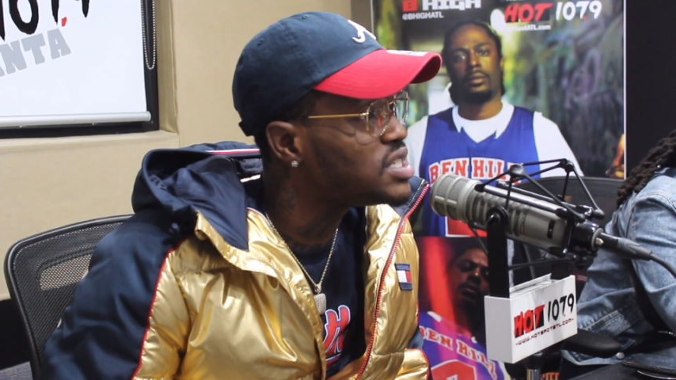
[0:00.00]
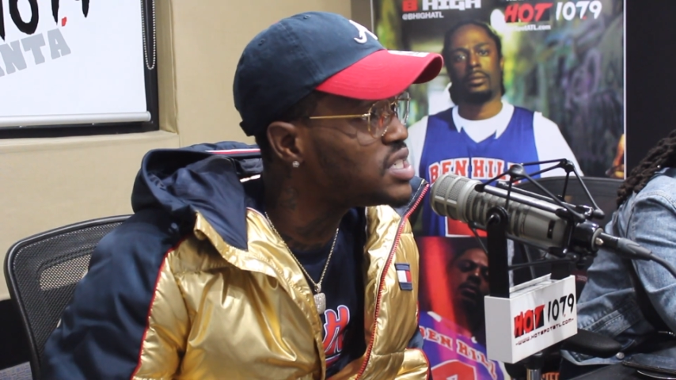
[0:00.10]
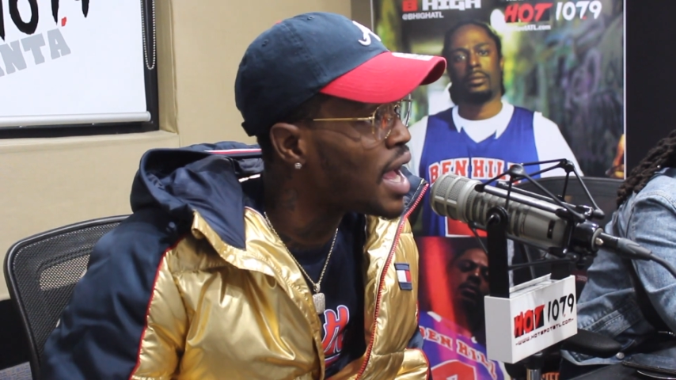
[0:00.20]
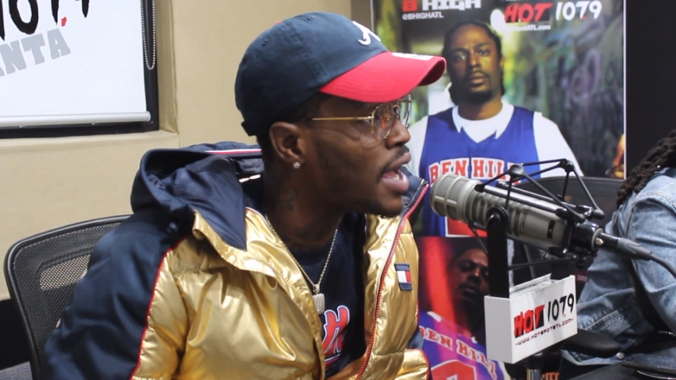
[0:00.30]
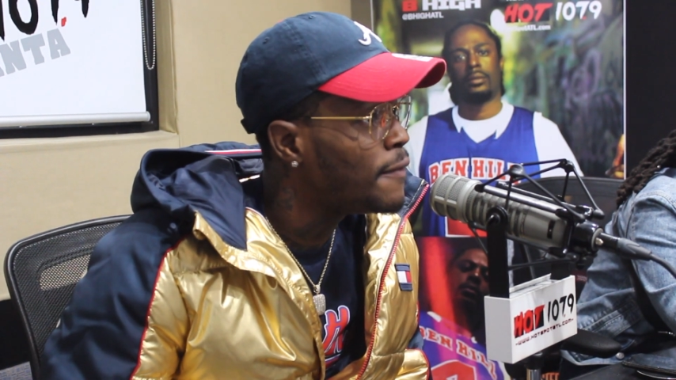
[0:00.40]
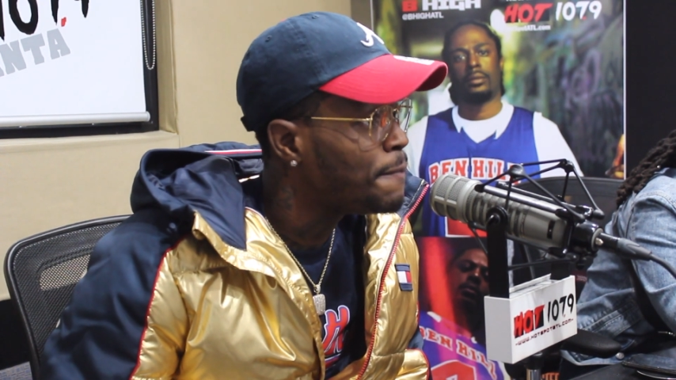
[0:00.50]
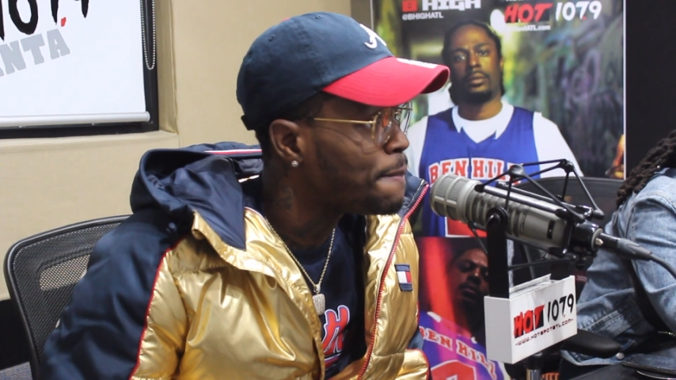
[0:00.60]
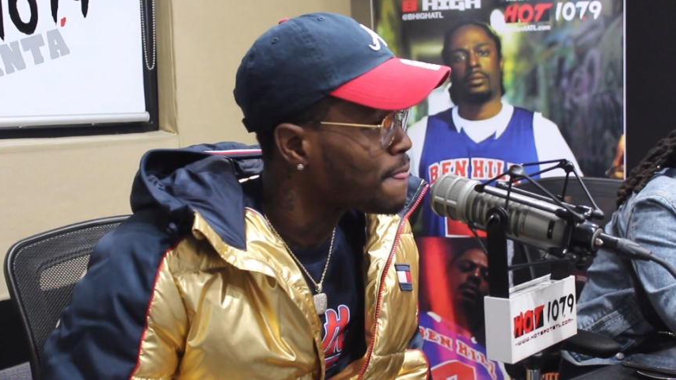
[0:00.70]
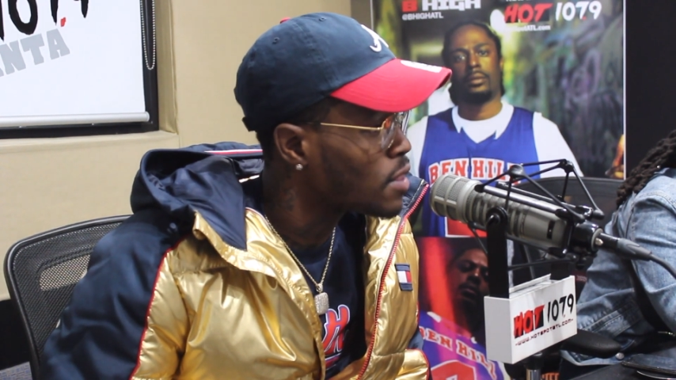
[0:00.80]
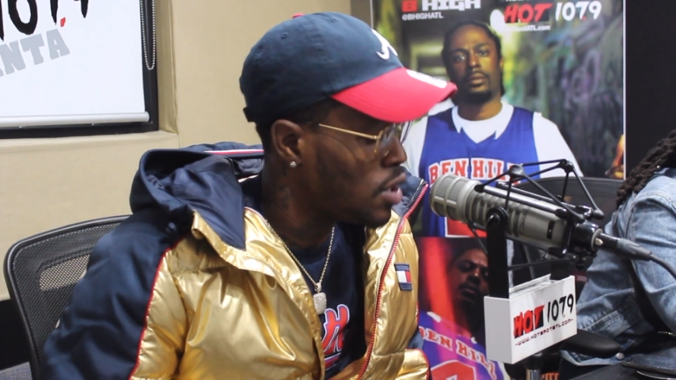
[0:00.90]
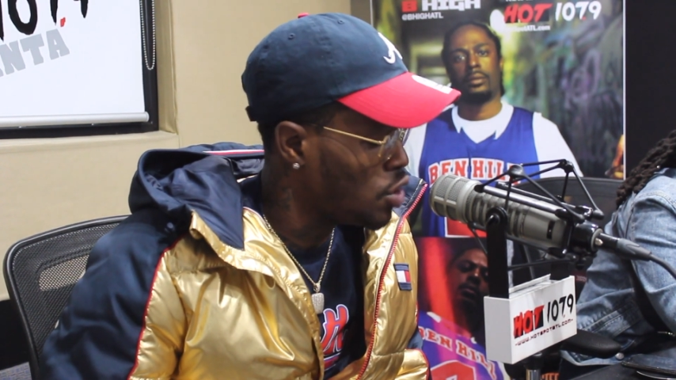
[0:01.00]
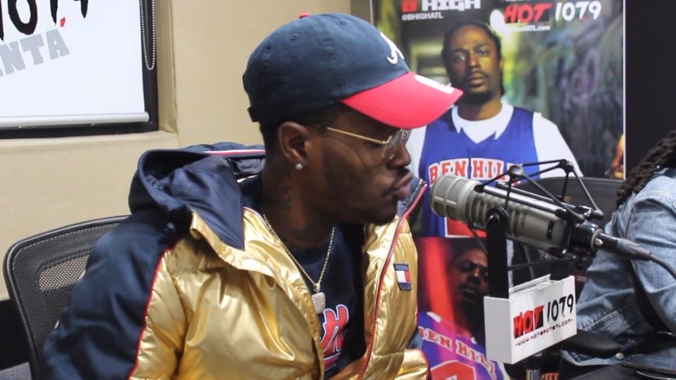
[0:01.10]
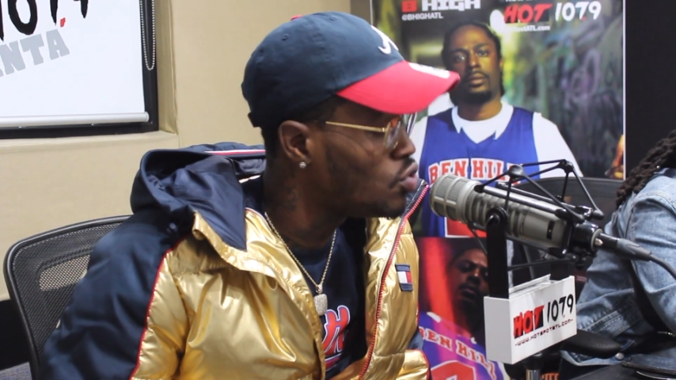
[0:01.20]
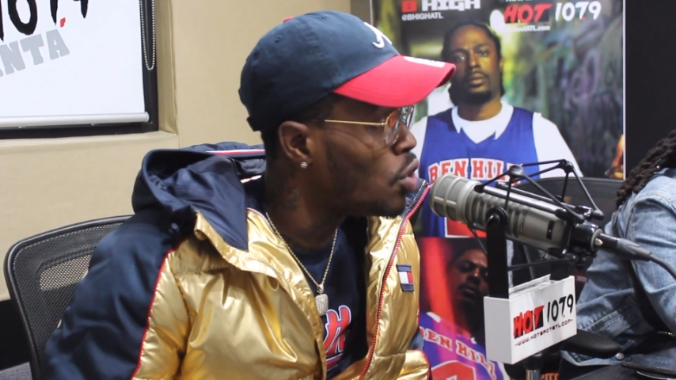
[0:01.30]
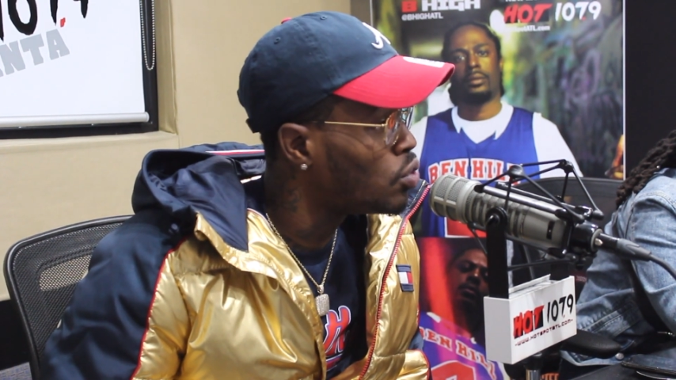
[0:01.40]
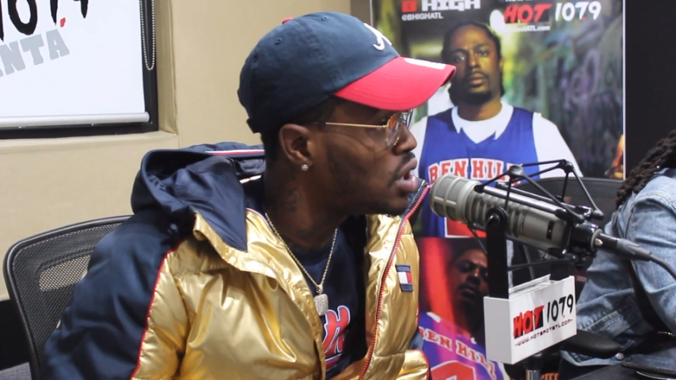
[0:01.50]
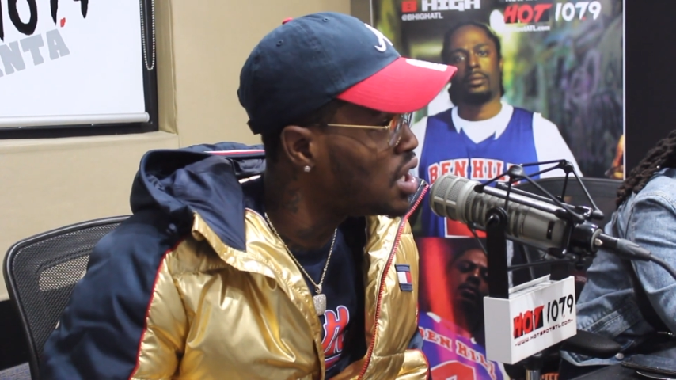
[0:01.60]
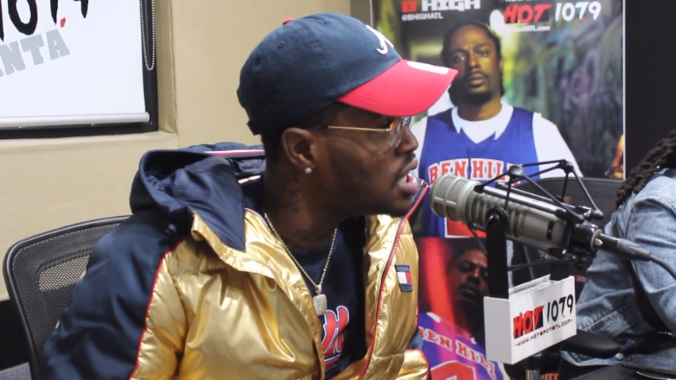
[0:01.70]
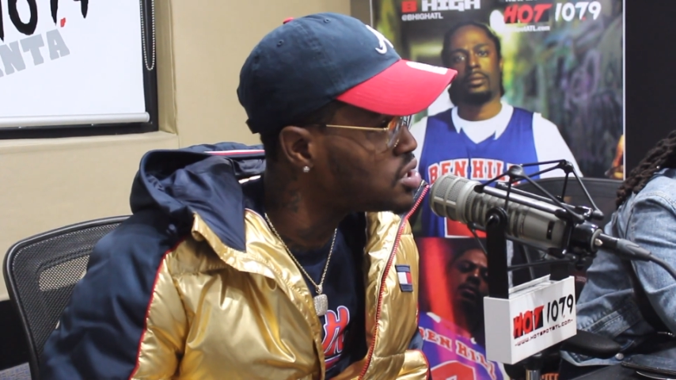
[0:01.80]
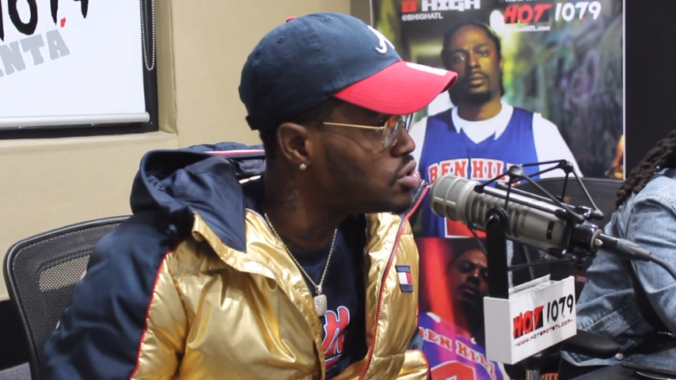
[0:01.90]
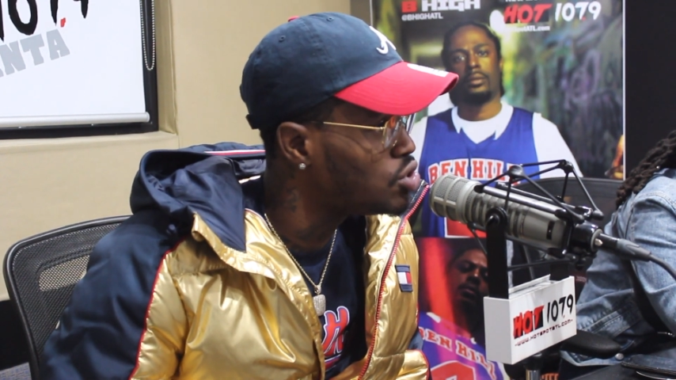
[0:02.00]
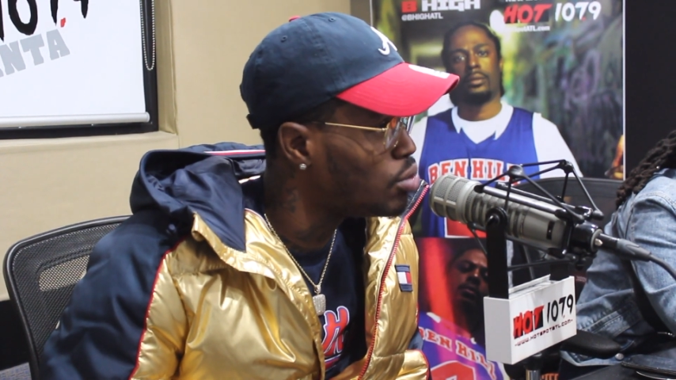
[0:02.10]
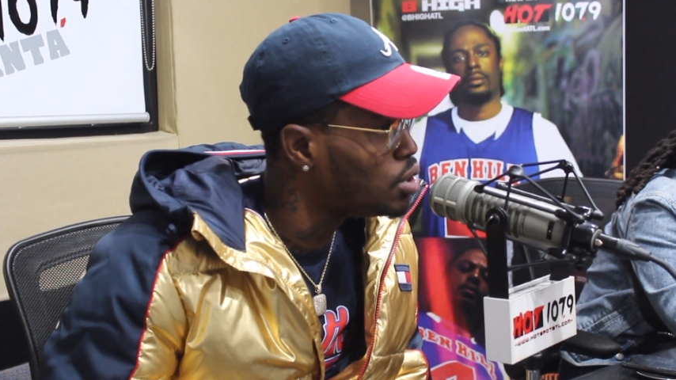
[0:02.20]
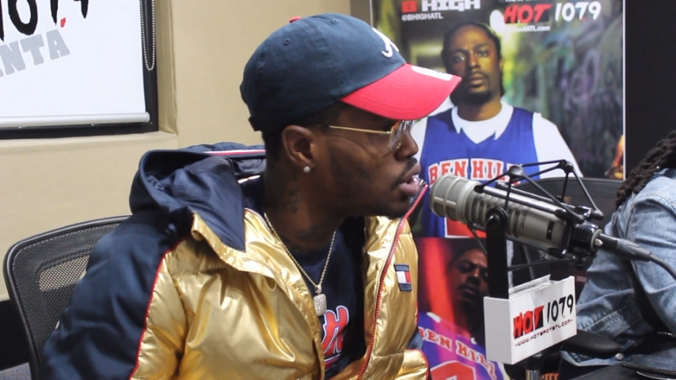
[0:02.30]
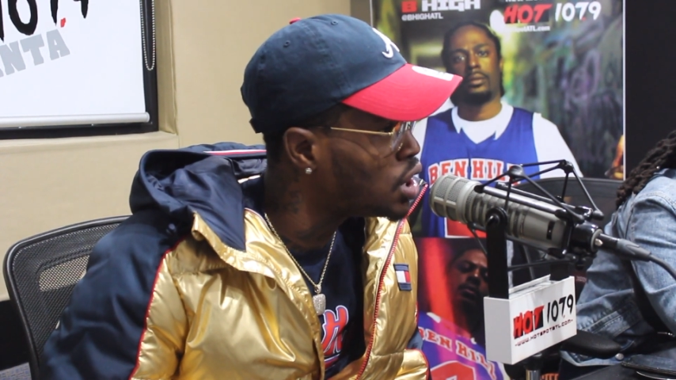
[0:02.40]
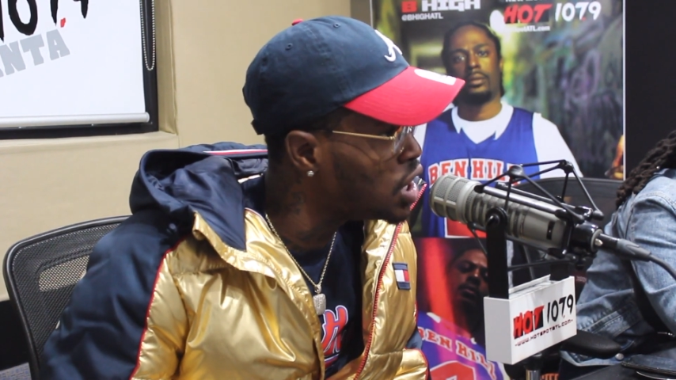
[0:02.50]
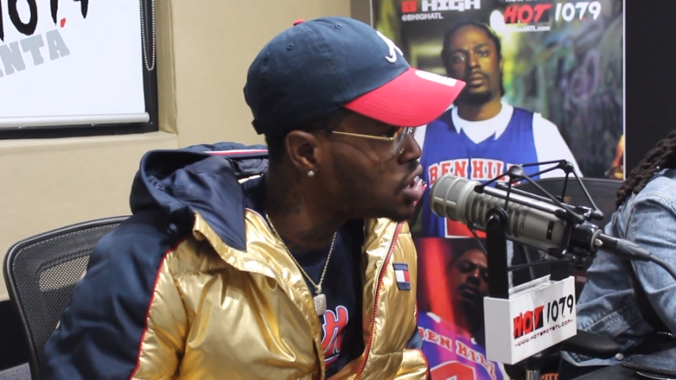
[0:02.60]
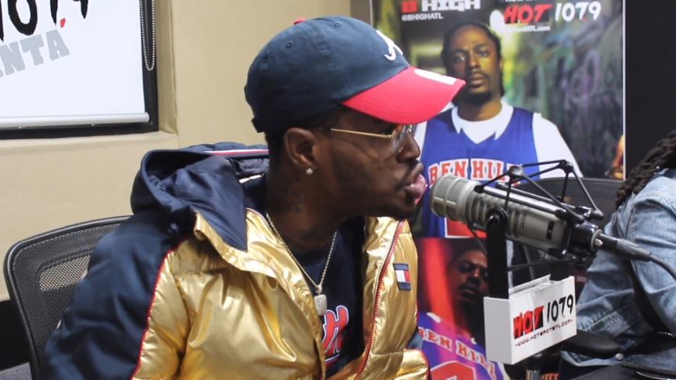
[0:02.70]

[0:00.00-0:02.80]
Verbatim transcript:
Speaker 1: shot, is you gonna clutch? Is you gonna be the clutch